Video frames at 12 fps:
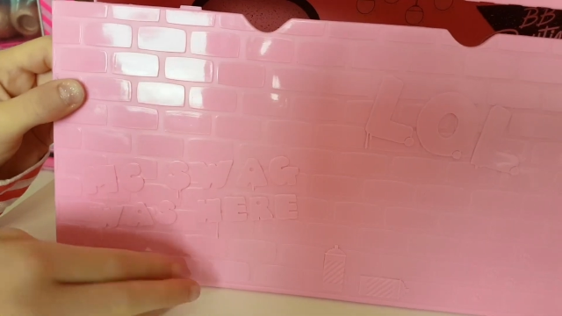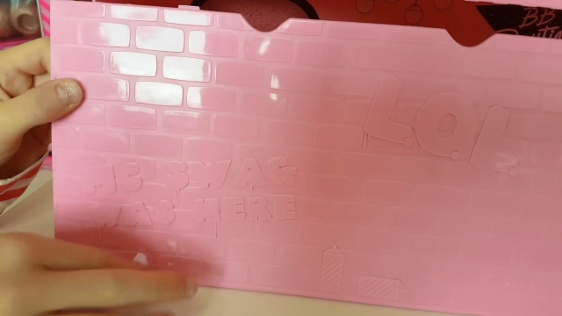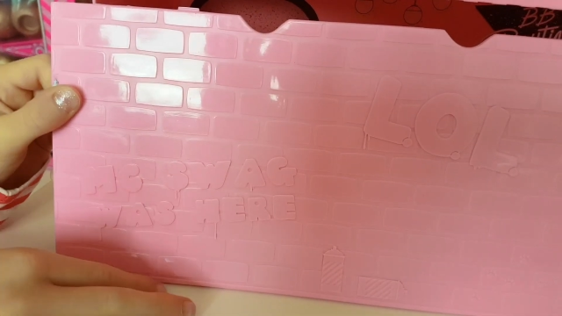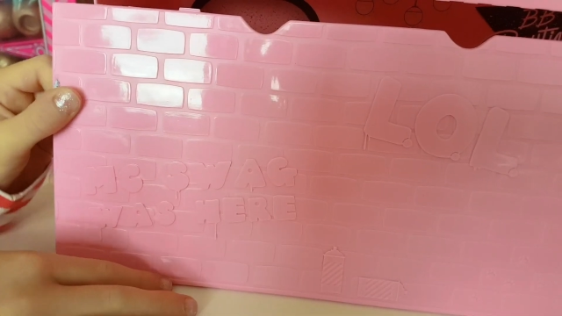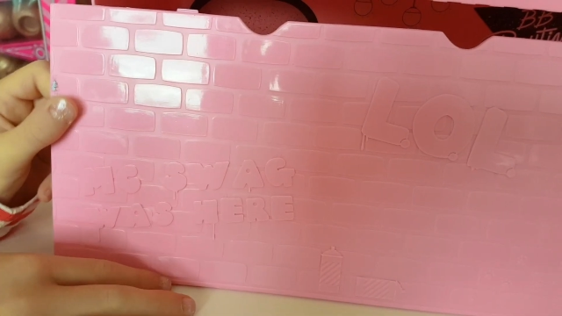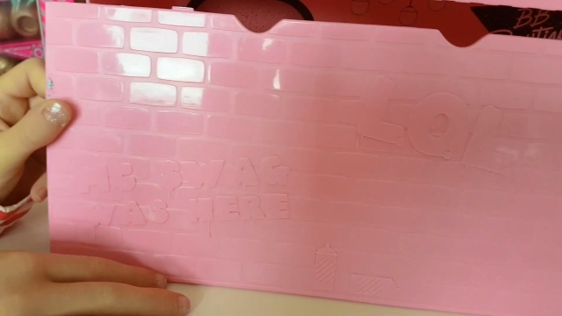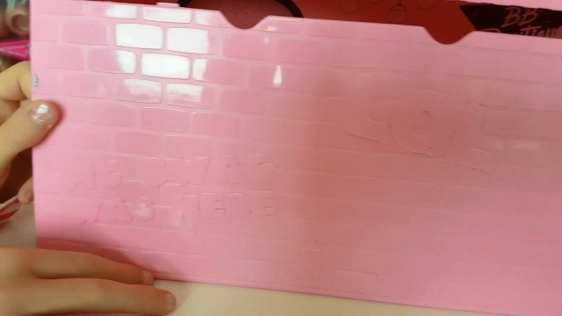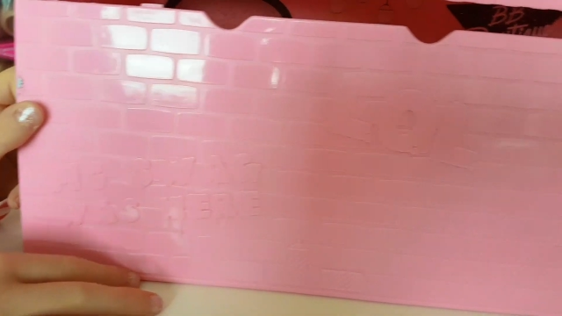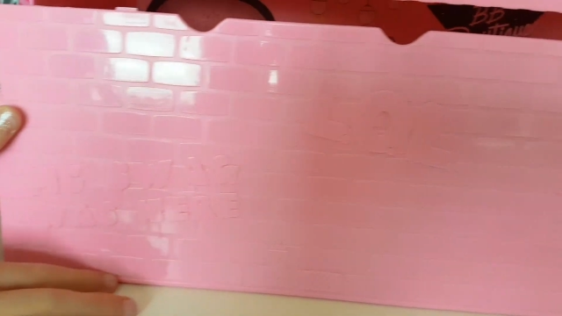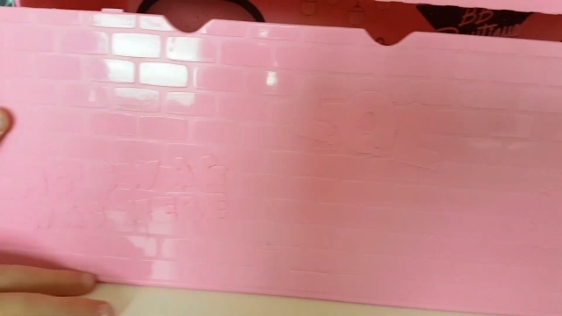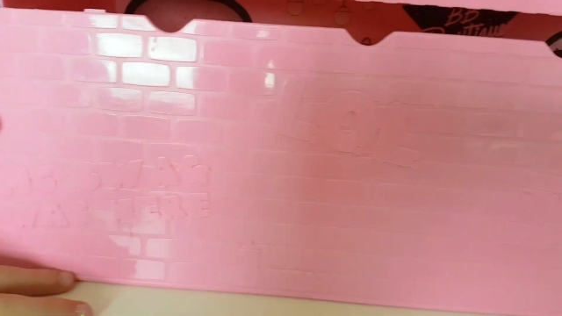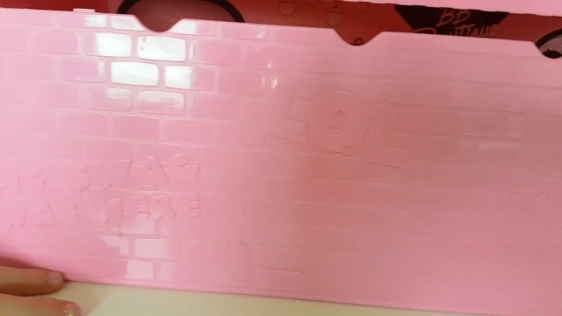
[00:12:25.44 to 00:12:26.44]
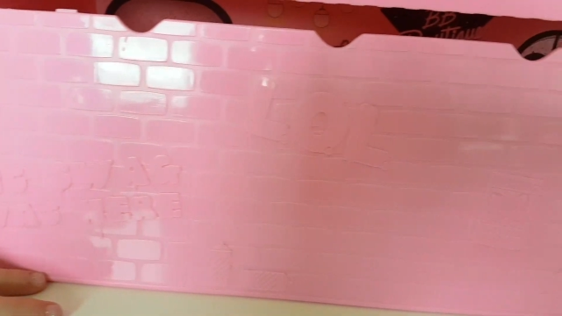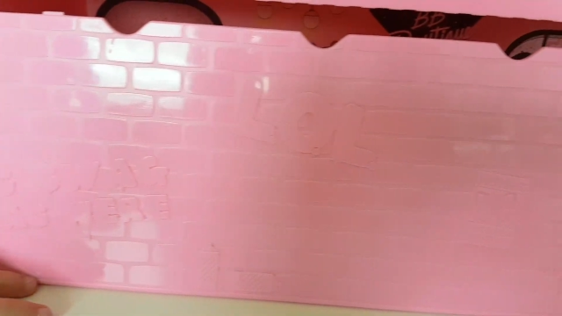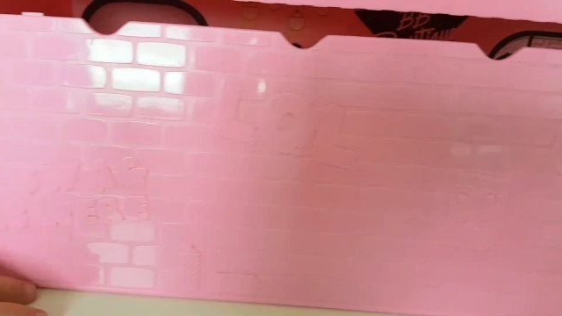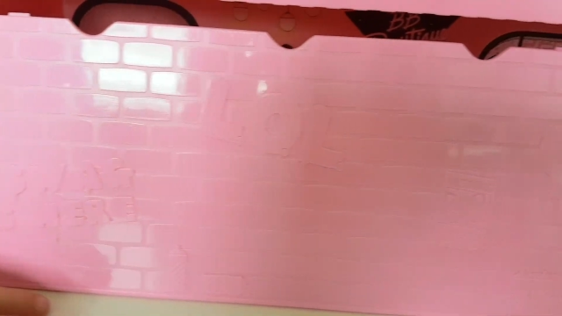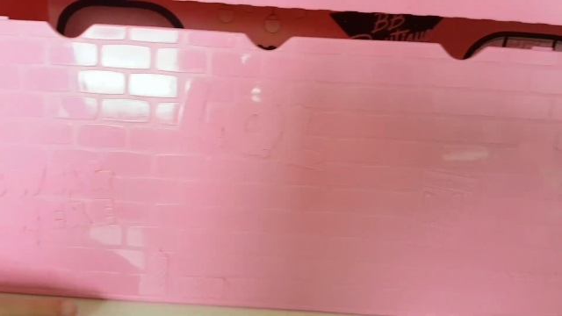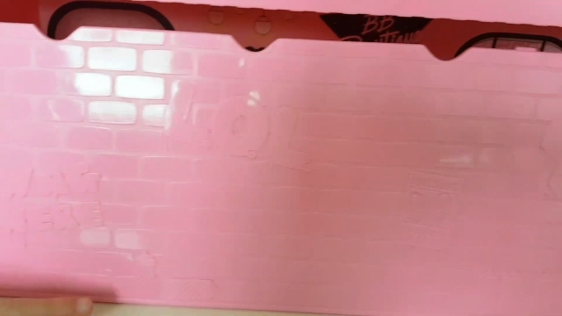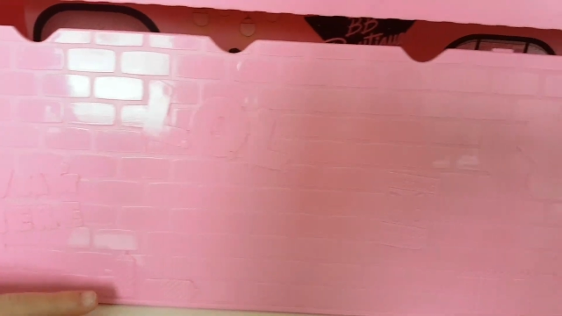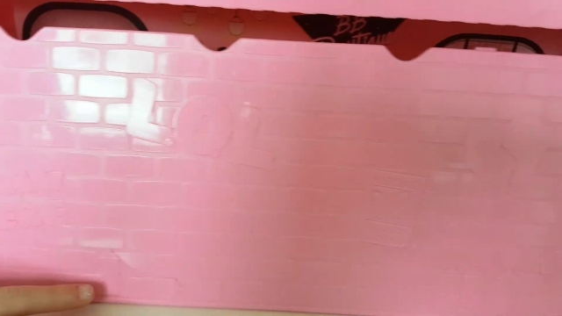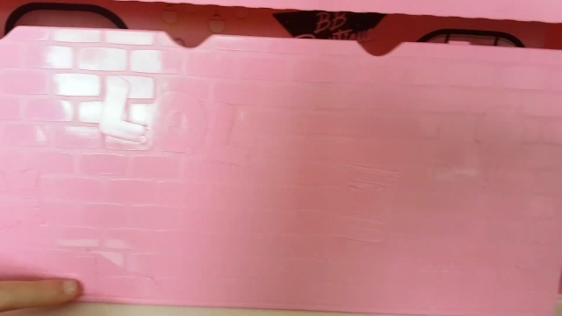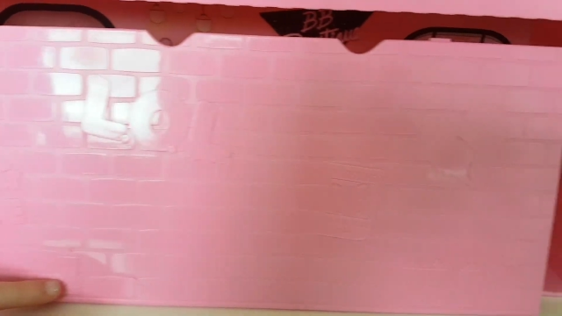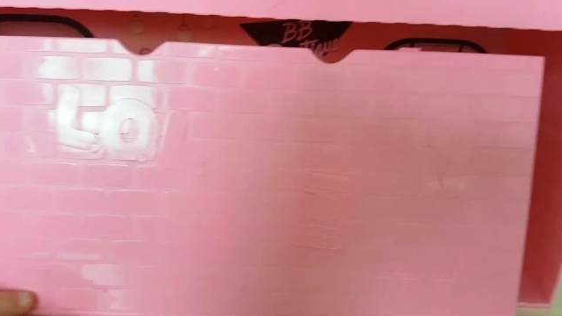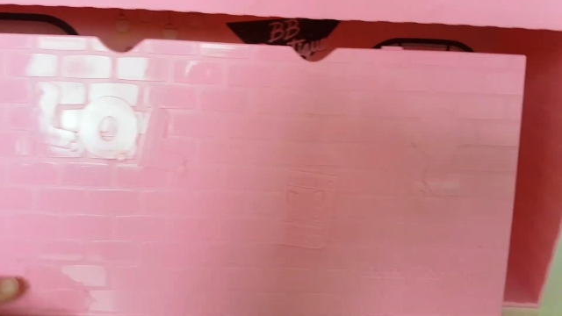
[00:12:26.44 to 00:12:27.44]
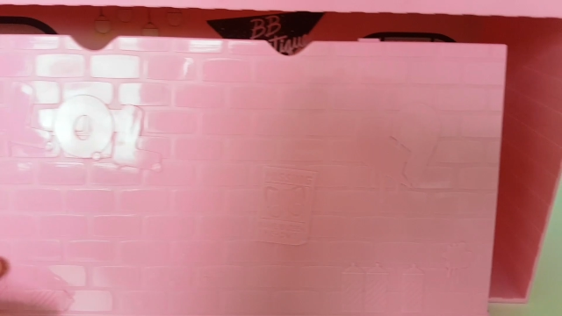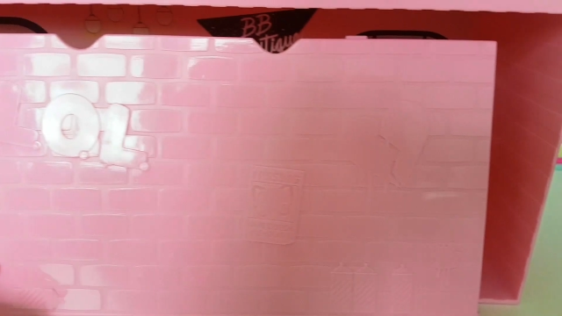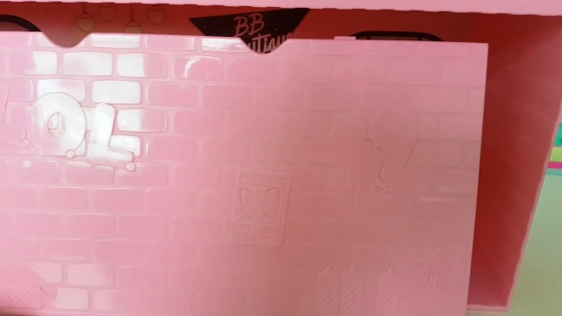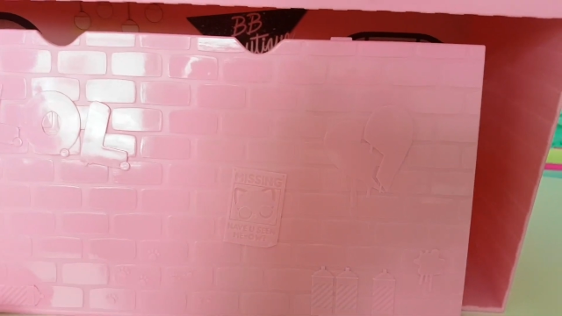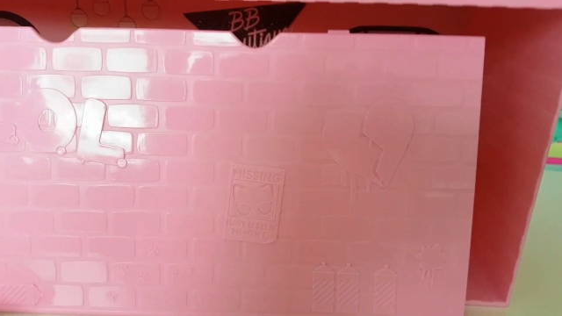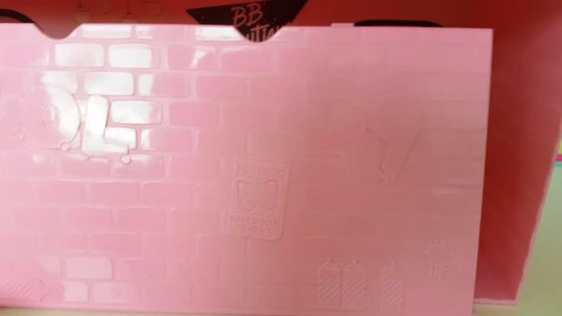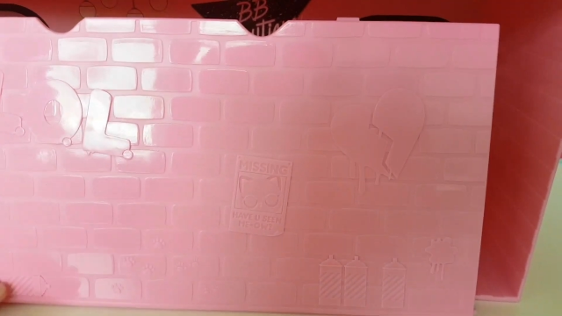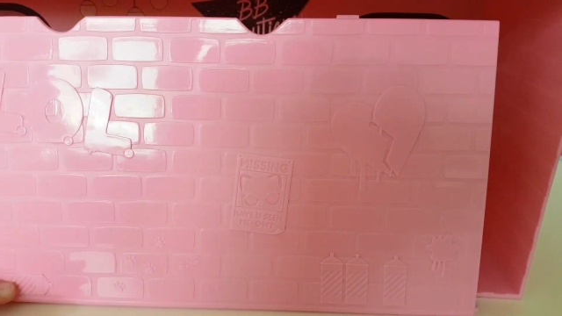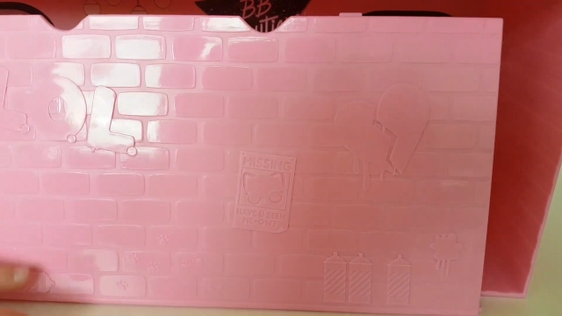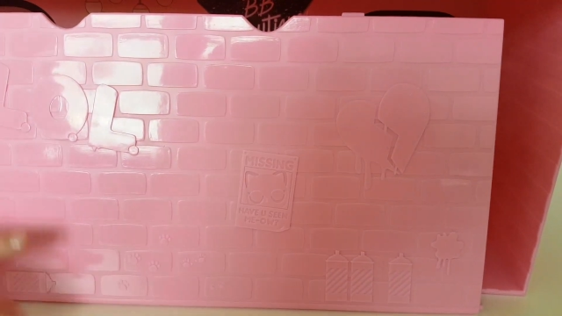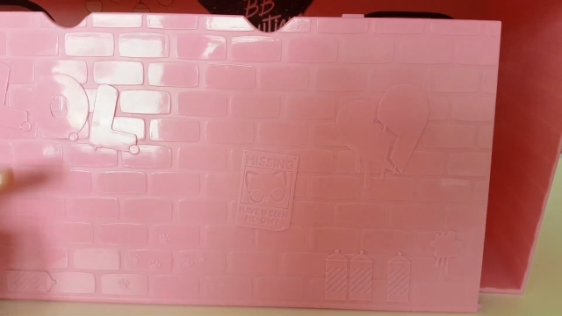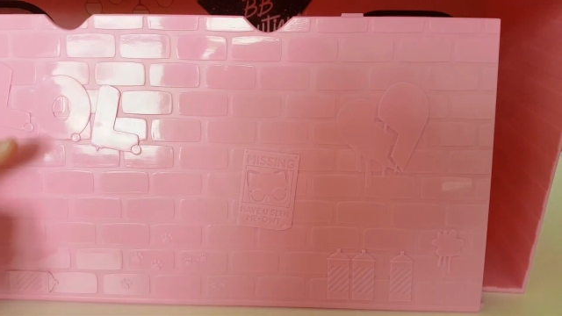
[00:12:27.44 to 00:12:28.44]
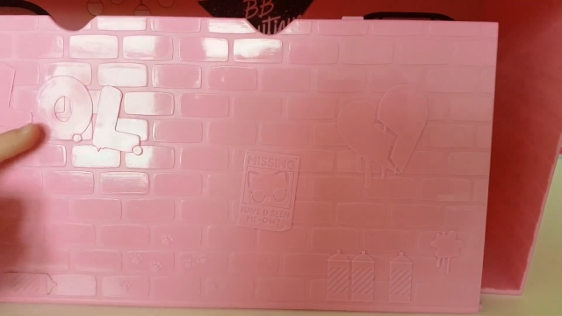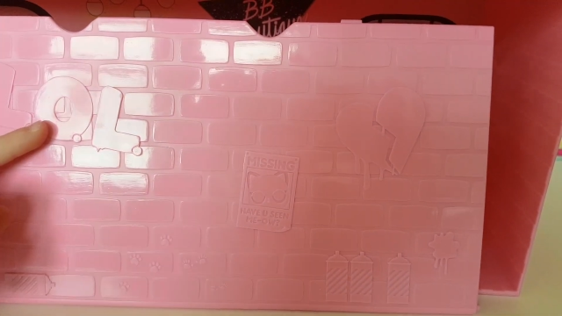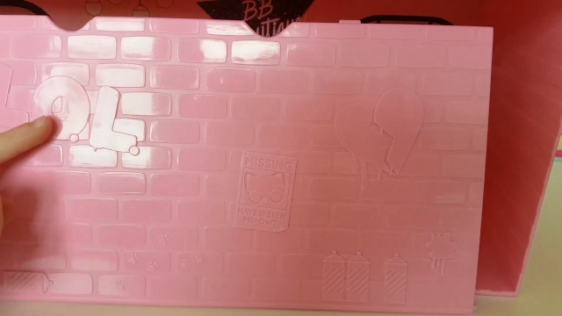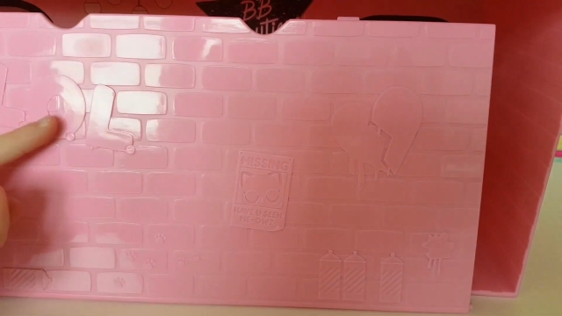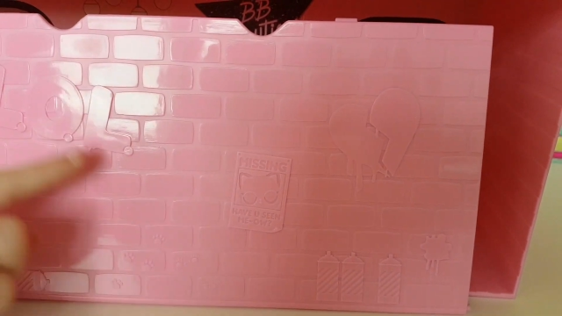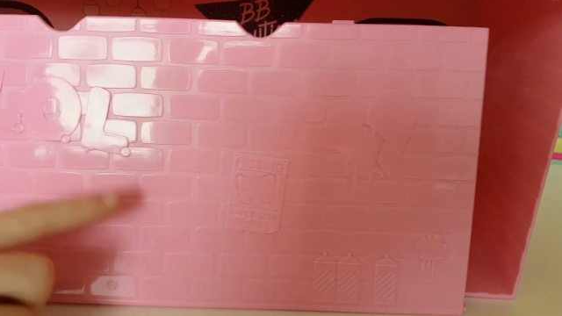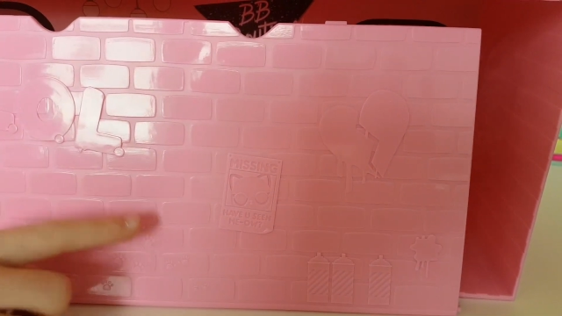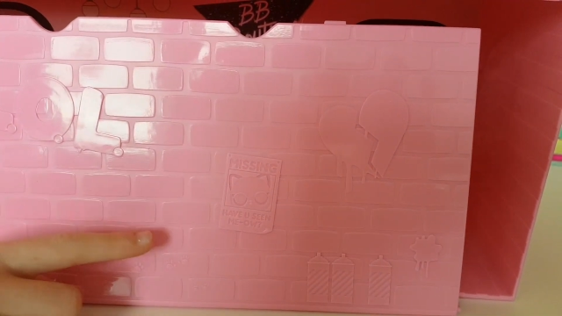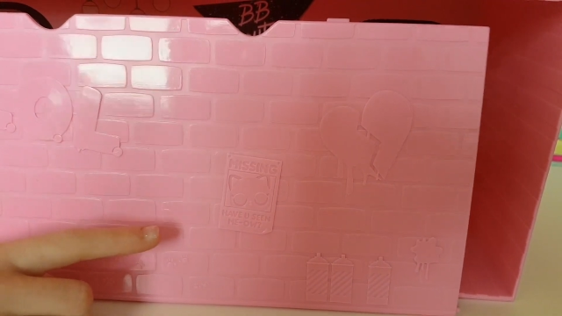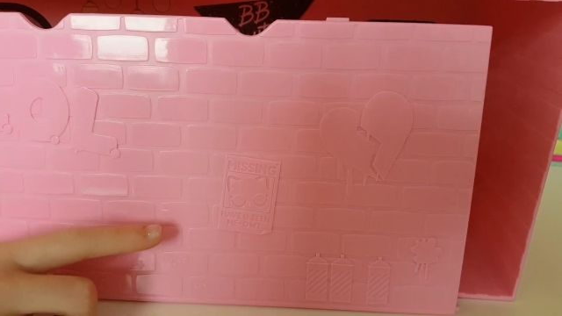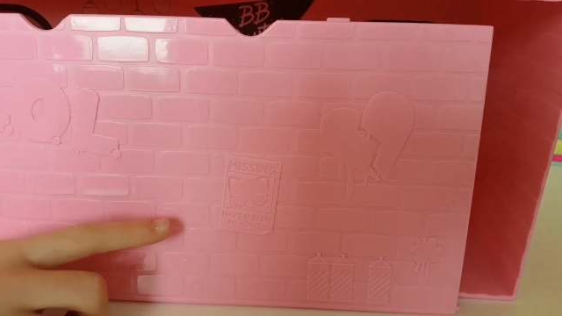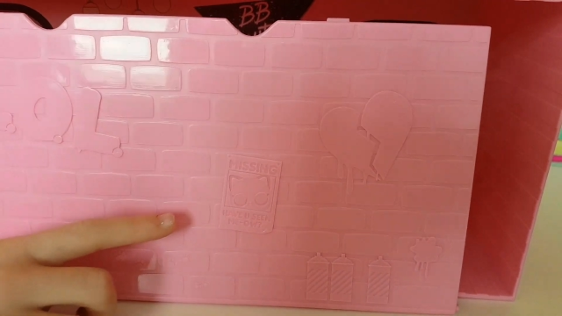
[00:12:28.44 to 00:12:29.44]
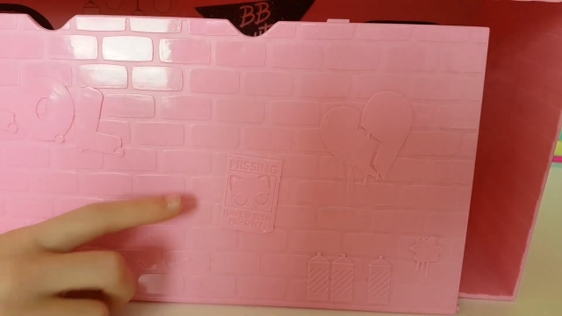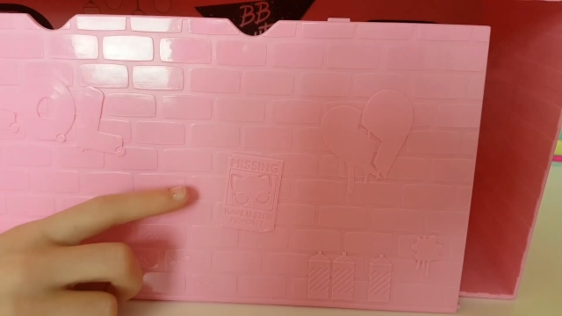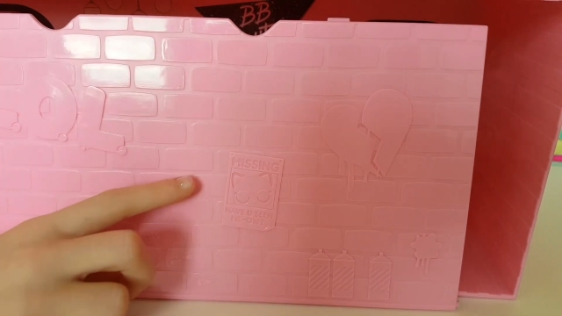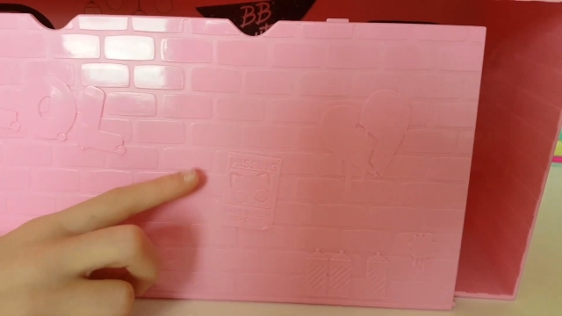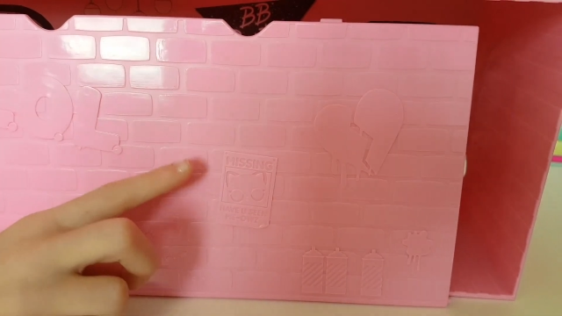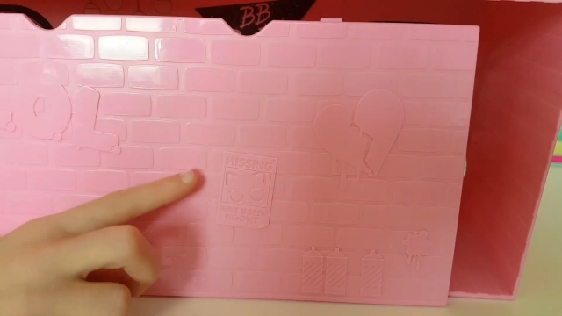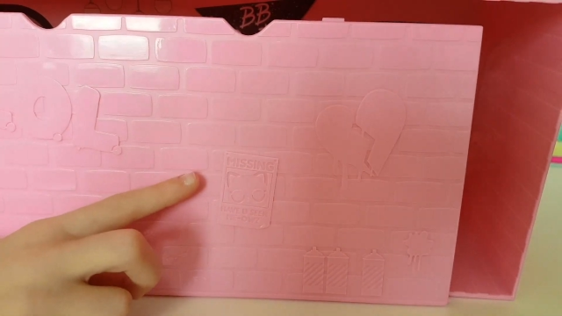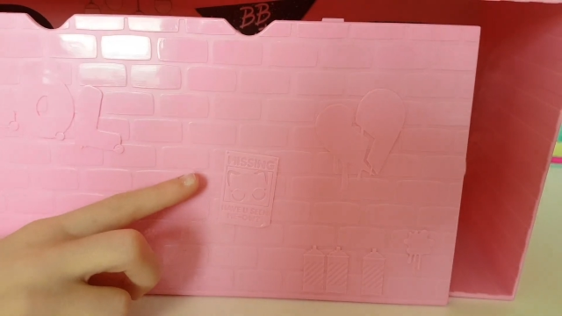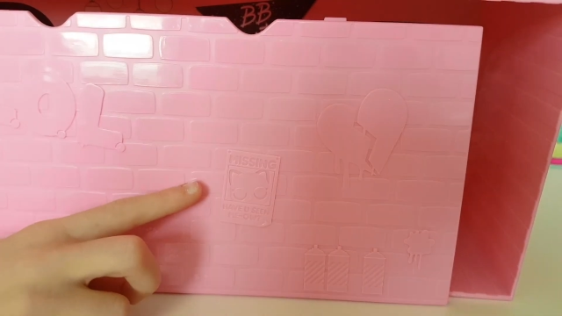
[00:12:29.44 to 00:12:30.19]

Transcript: (no speaker visible)